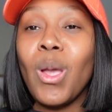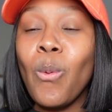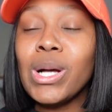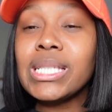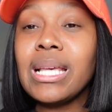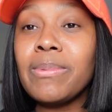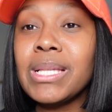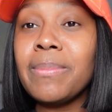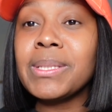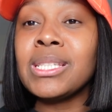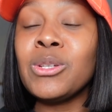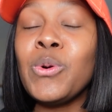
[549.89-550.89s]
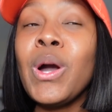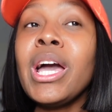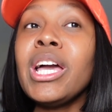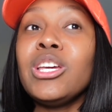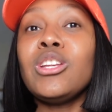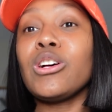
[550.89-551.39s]
Once I was able to,
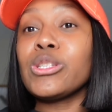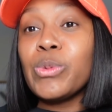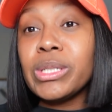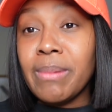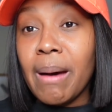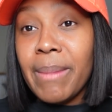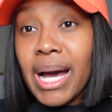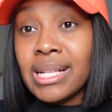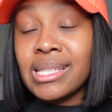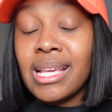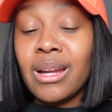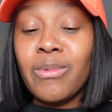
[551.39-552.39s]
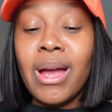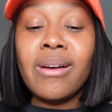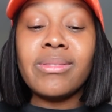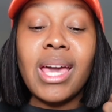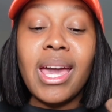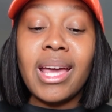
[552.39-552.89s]
switch my mindset
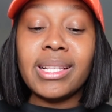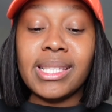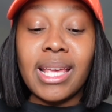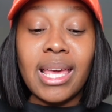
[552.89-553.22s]
around that,